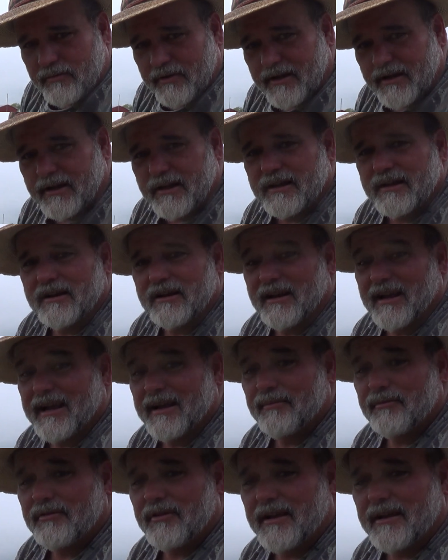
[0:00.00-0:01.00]
be a
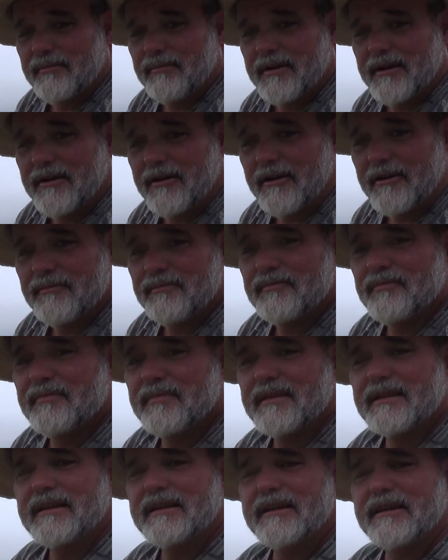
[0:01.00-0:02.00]
damn sight better
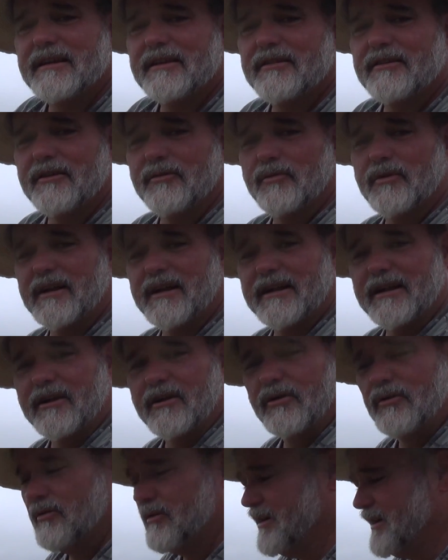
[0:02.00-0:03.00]
than what I got
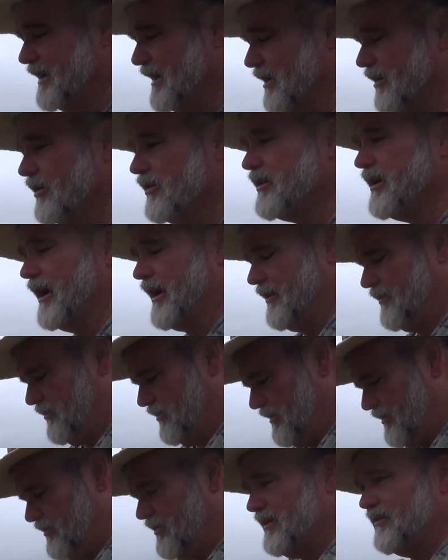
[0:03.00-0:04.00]
going right now. Okay,
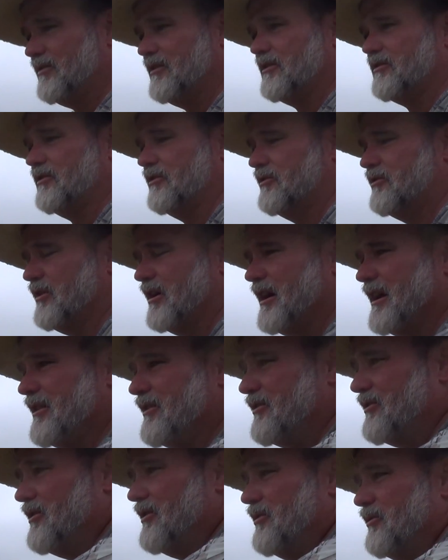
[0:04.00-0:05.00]
so let's give this a shot
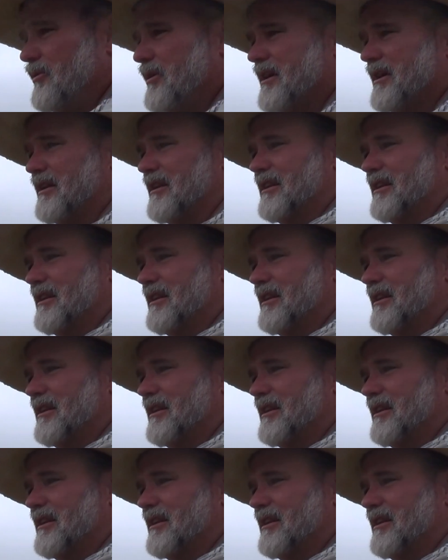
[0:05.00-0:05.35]
and see what